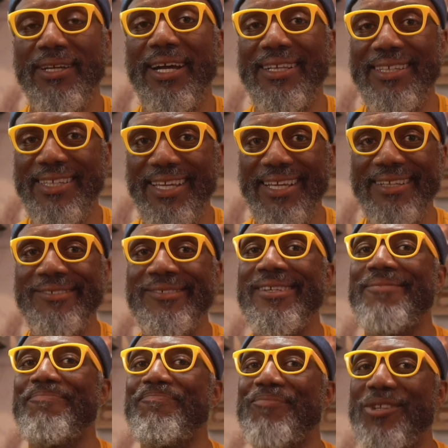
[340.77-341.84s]
Again,
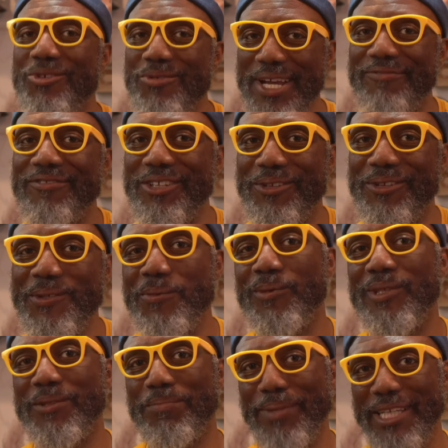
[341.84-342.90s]
you have to do
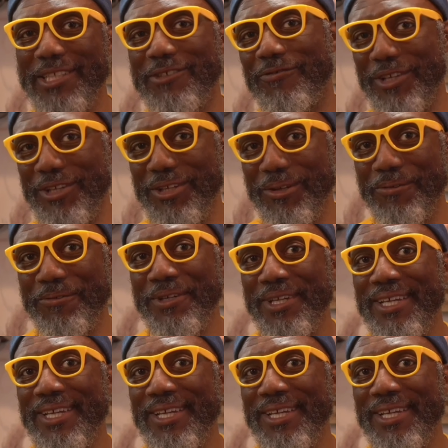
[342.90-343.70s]
what's best for you.